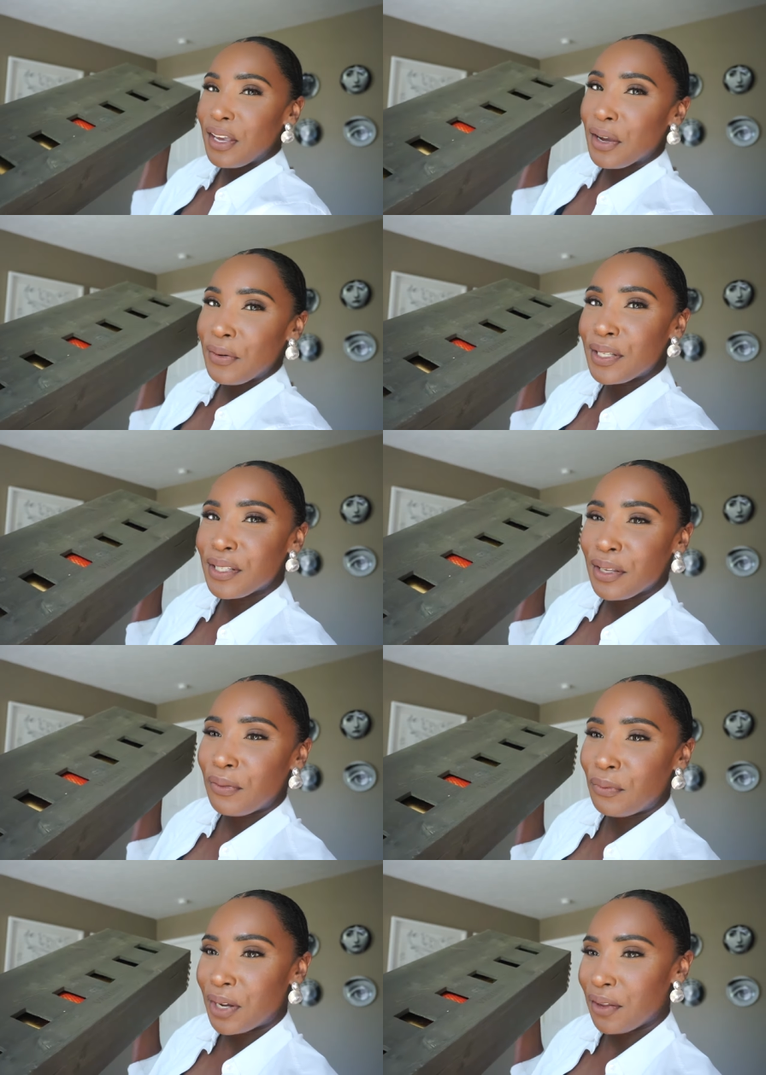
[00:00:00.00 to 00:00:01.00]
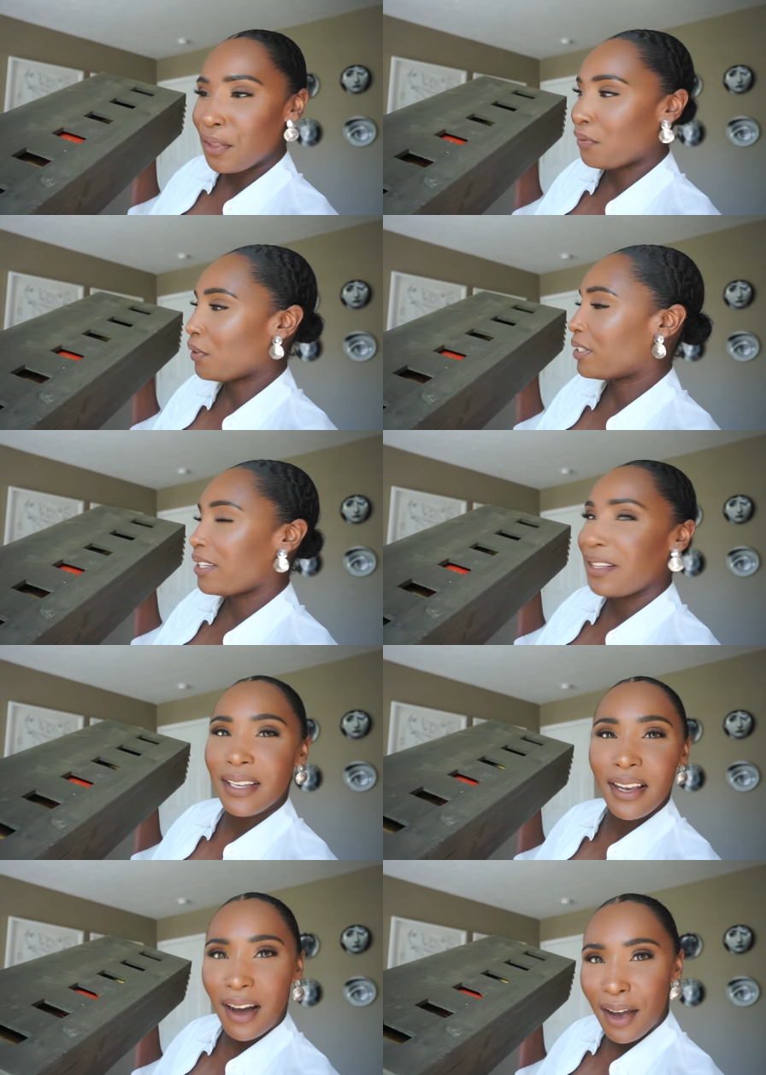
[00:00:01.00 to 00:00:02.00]
here was the, one of the first things
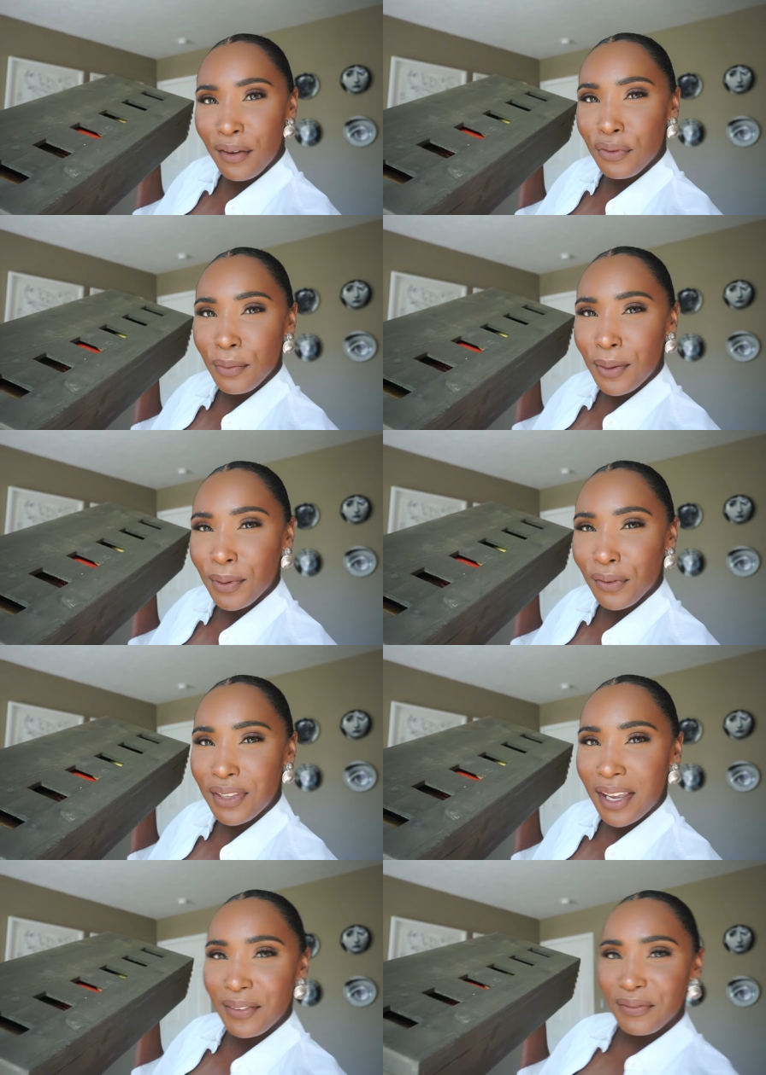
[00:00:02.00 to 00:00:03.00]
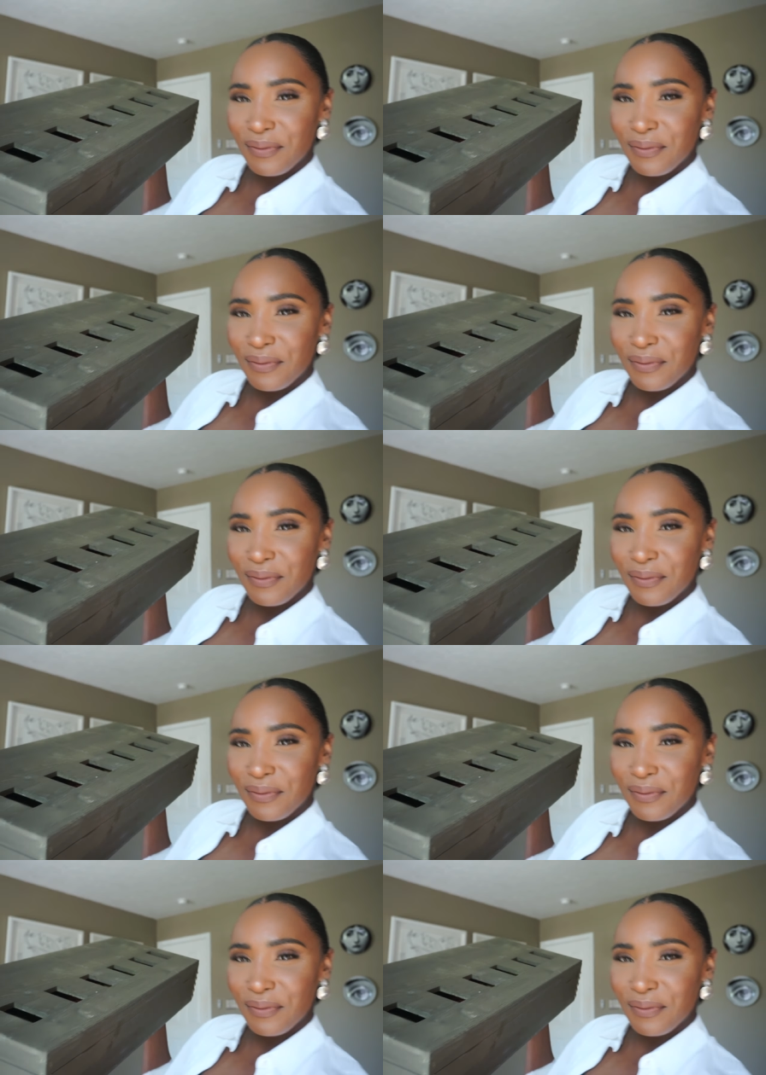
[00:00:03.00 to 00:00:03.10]
I got for my birthday.